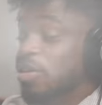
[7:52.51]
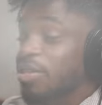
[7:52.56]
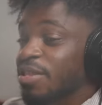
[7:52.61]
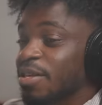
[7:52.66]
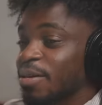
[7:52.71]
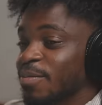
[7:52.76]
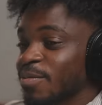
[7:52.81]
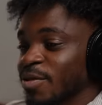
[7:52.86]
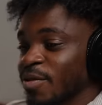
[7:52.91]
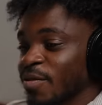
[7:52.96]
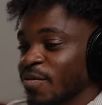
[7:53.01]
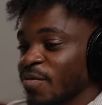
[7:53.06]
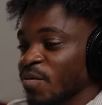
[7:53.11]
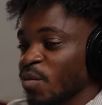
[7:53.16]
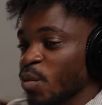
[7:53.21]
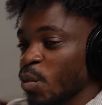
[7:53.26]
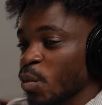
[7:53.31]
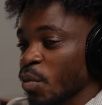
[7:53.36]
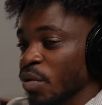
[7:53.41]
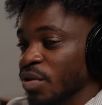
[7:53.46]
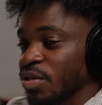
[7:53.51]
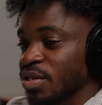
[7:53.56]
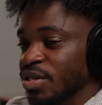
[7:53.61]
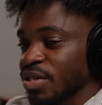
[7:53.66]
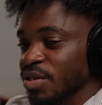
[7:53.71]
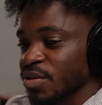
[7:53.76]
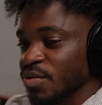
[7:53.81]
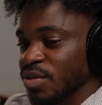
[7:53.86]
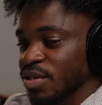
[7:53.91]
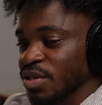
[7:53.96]
in terms of one
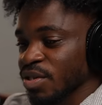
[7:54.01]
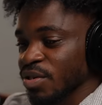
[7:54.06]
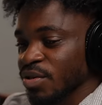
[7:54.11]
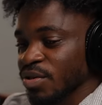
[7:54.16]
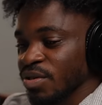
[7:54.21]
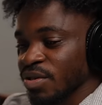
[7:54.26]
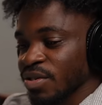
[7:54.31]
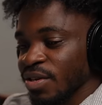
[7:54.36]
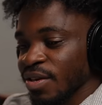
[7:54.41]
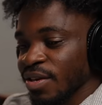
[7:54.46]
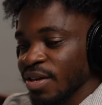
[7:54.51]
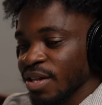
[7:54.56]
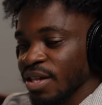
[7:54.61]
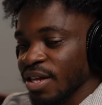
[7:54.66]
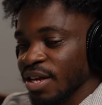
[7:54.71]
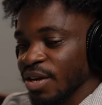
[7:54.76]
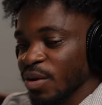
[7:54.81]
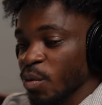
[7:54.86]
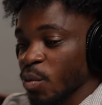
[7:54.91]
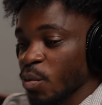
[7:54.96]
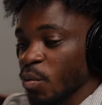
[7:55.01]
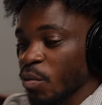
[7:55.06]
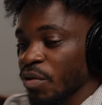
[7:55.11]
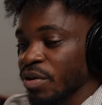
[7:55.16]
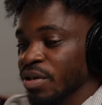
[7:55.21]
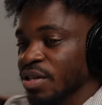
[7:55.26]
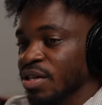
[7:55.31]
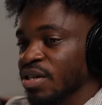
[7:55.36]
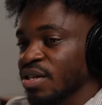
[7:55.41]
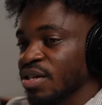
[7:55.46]
single sale, a
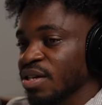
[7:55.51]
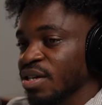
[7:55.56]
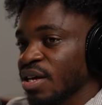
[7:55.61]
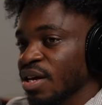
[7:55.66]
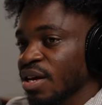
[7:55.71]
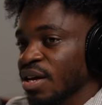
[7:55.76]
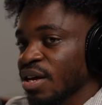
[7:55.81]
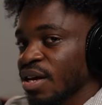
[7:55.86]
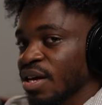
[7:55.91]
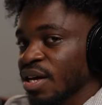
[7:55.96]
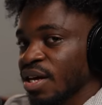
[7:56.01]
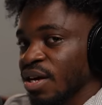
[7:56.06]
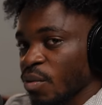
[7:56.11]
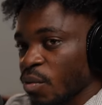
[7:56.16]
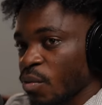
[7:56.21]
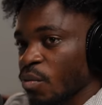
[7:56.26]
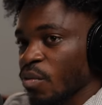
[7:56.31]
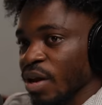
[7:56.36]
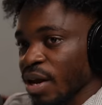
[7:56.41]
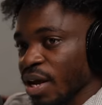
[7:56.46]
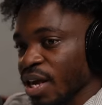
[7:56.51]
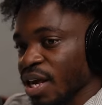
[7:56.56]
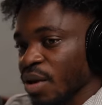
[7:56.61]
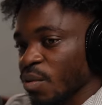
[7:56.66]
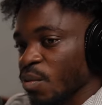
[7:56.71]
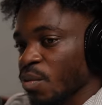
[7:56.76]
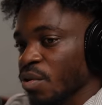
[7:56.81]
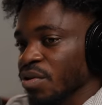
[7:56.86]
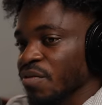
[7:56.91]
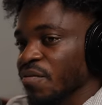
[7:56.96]
one
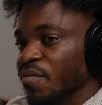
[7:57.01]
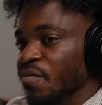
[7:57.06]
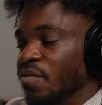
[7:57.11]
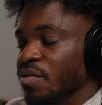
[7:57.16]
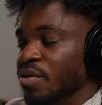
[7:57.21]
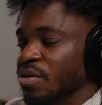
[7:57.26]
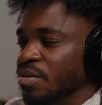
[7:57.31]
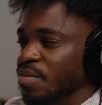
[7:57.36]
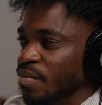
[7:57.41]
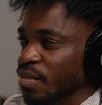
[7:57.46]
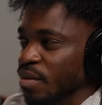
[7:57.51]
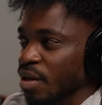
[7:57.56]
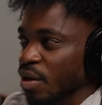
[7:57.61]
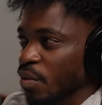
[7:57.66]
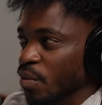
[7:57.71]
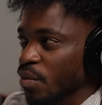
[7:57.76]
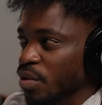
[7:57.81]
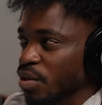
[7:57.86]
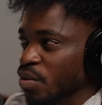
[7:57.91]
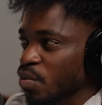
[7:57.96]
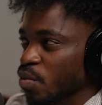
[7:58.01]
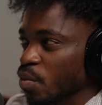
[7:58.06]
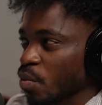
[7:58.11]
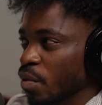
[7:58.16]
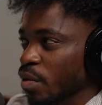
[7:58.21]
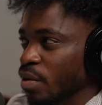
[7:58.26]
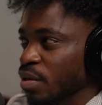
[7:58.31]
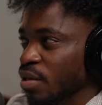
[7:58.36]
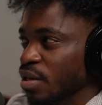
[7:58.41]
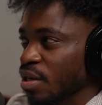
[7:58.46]
of one, it was
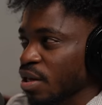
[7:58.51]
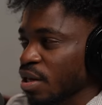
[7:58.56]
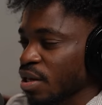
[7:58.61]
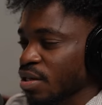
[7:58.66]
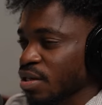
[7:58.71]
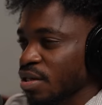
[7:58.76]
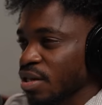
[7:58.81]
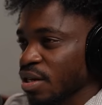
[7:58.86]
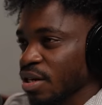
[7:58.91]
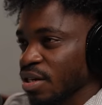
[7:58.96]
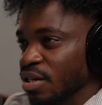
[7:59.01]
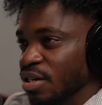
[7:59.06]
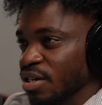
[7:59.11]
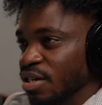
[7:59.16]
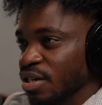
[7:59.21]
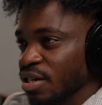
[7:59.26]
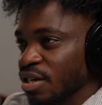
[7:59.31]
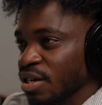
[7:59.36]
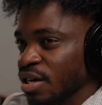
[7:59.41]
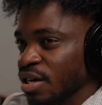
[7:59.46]
one ETH.